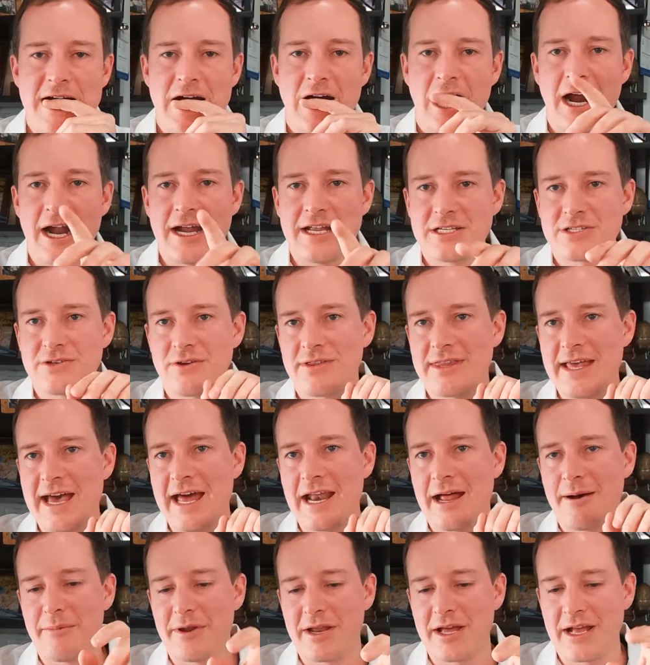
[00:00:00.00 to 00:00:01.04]
All right, so
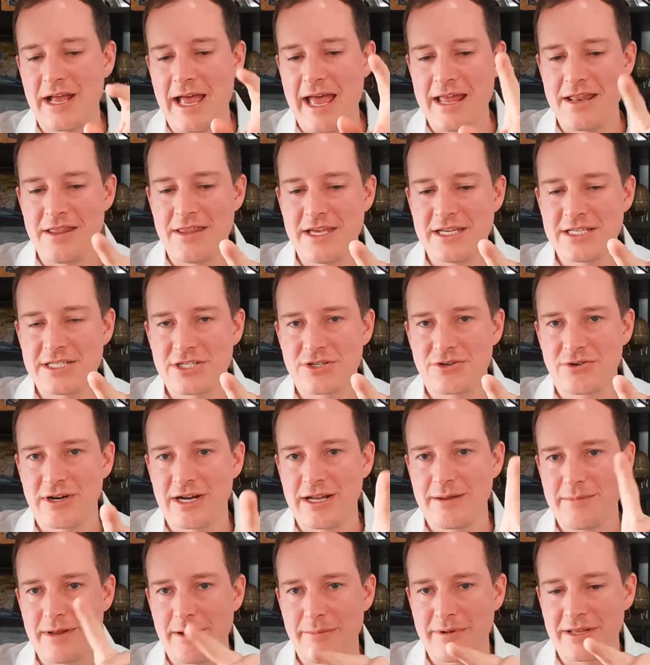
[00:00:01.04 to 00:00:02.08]
that I'm going to end this
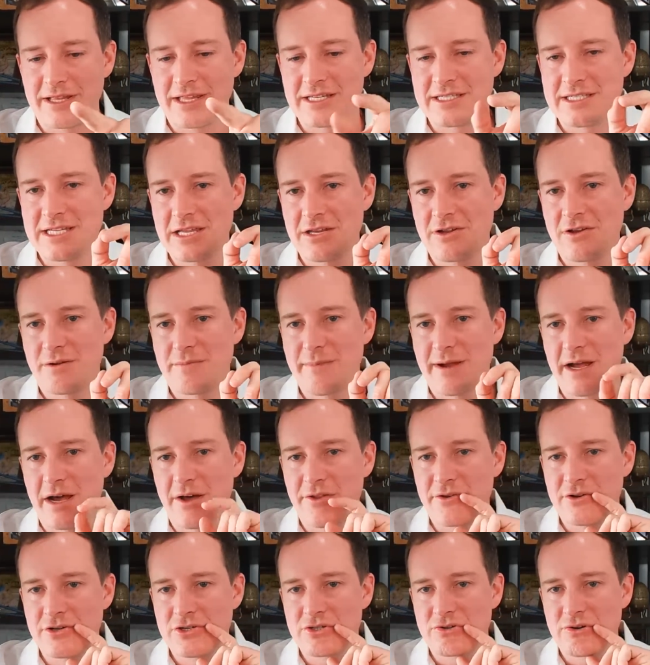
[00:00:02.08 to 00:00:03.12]
stream. I'm going to continue on my
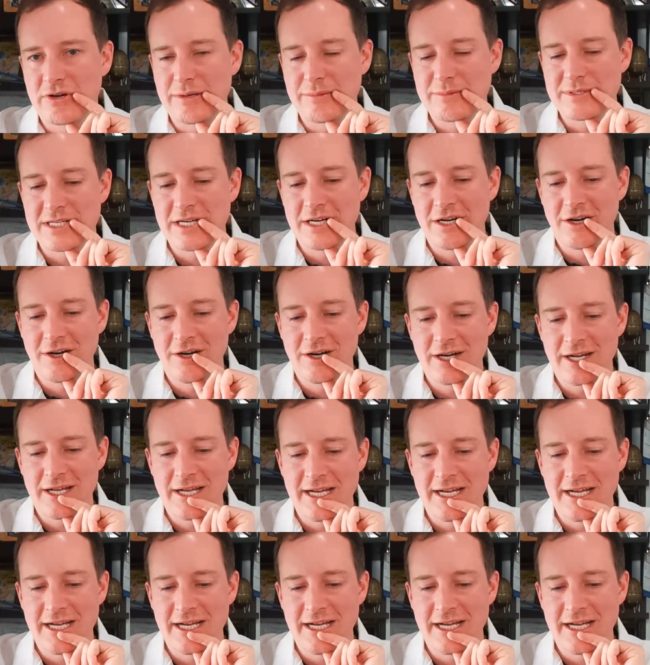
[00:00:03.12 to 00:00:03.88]
other streams here.